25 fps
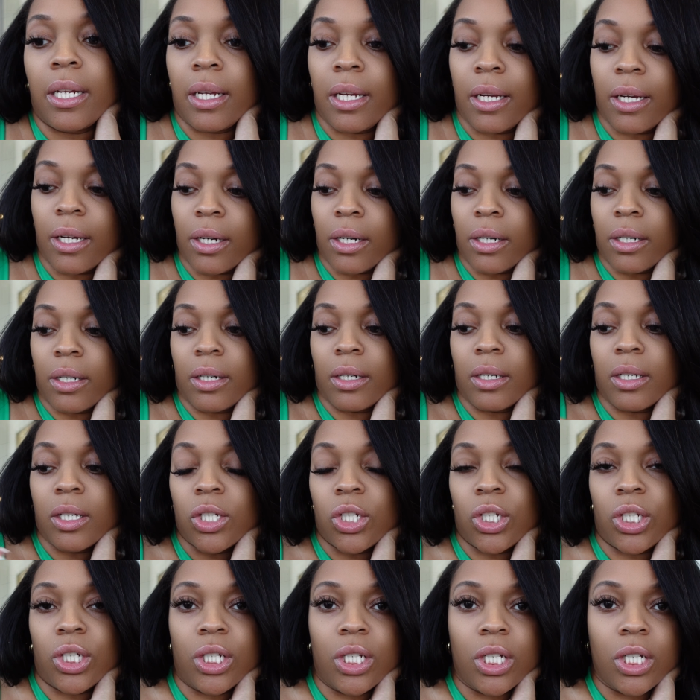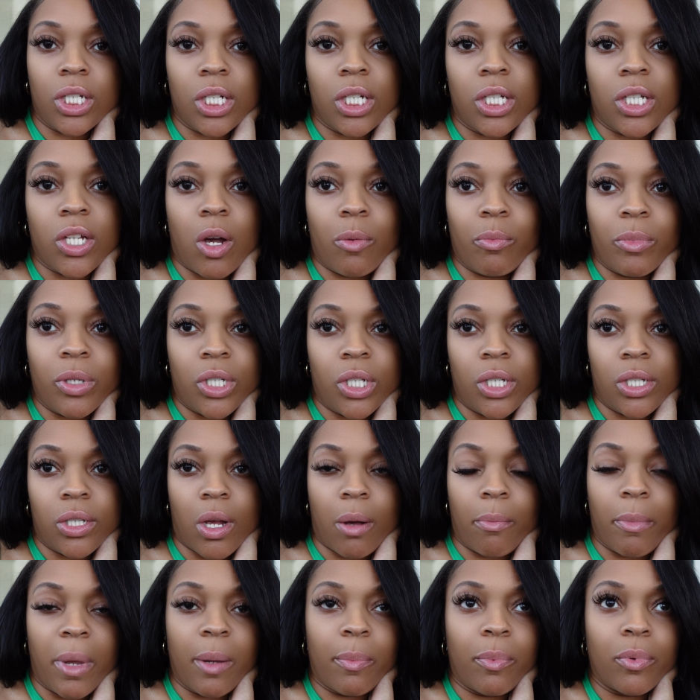here. She just told me she's on
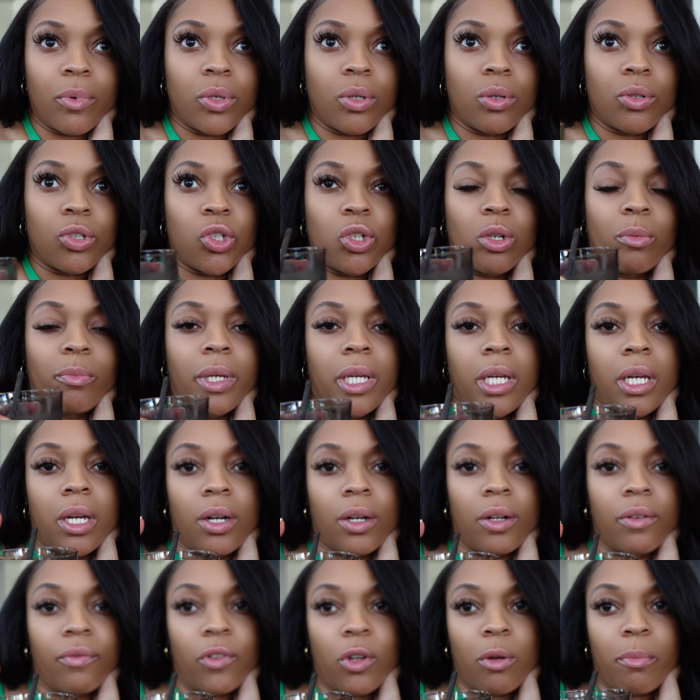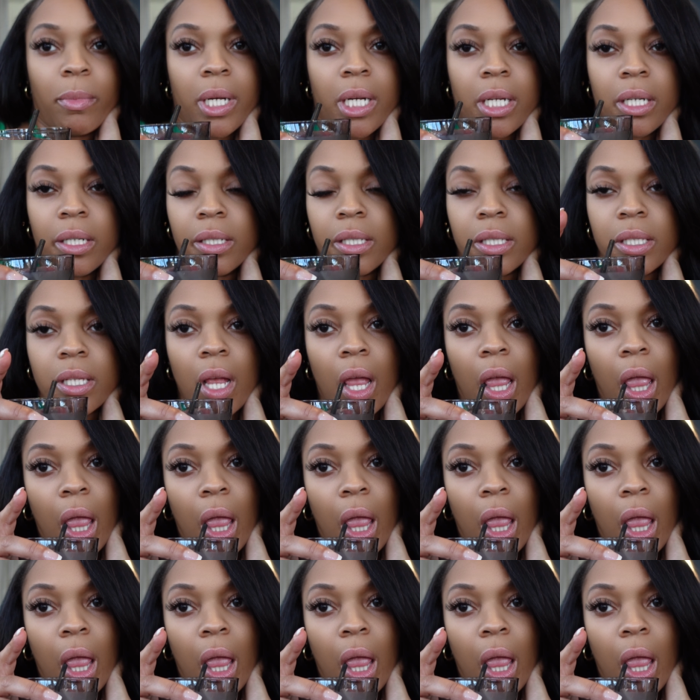Maple, so she'll be here in a few minutes.